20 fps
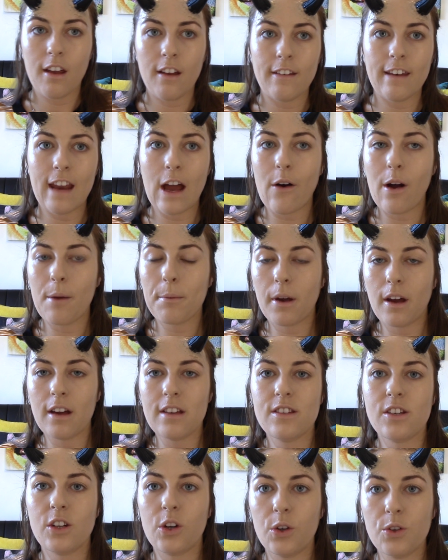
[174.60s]
Now I'm
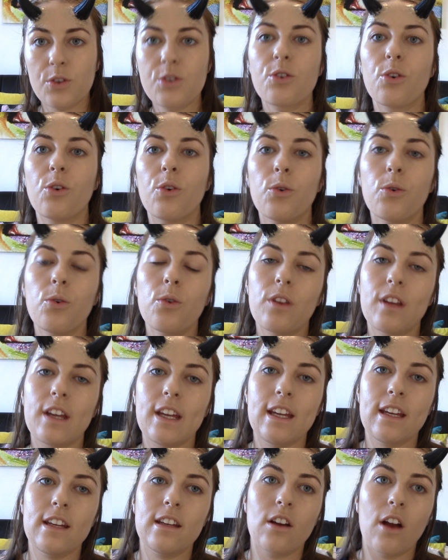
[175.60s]
going to contour all
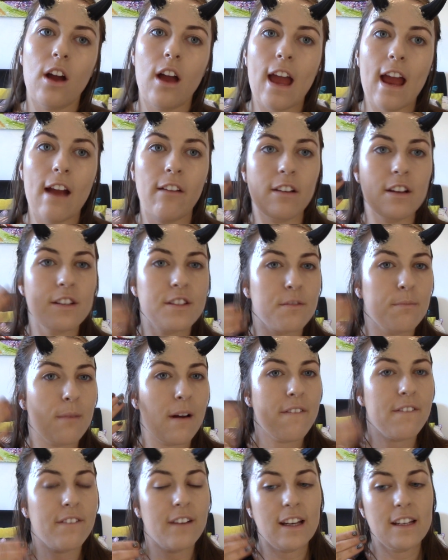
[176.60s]
the areas of my
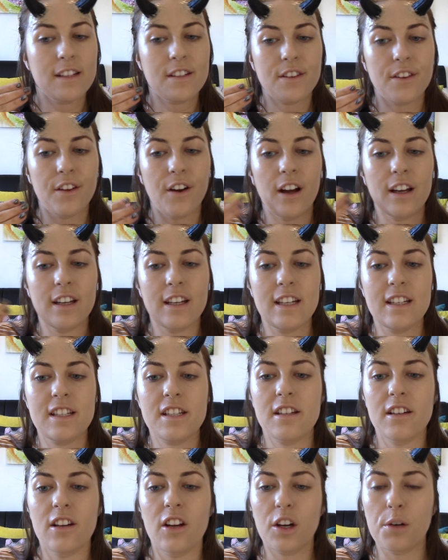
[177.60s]
face that I need
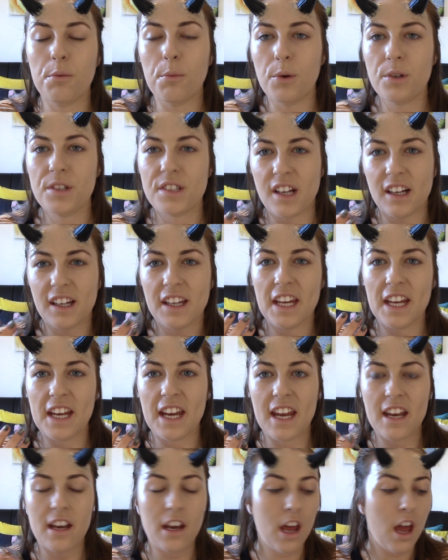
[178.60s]
to look more sunken
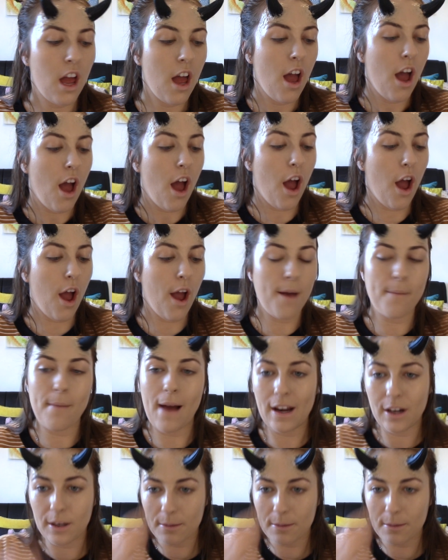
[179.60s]
in, and I'm